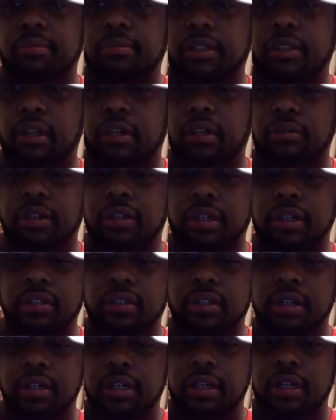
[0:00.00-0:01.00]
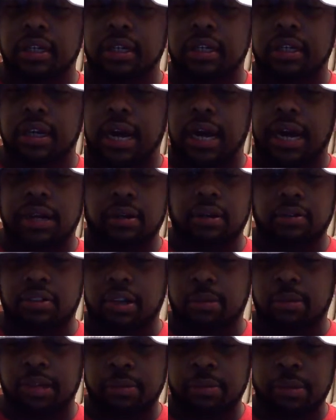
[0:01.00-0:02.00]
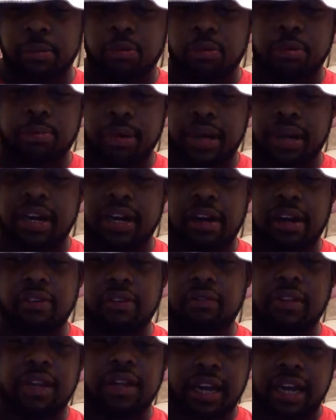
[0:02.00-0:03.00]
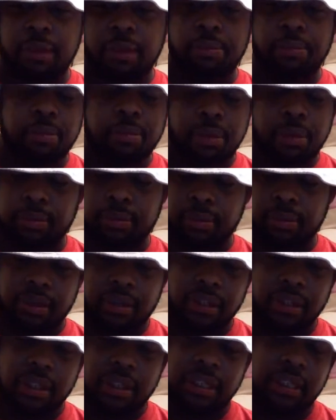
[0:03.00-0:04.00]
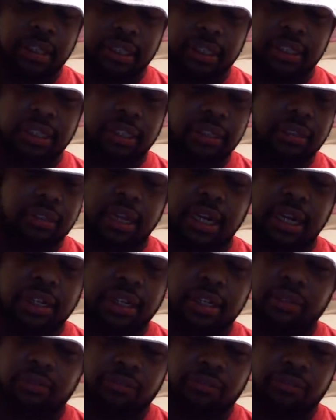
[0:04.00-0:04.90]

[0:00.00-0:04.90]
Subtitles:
because I know so many people in pain. I've even had people, I'm talking about literally, and it's like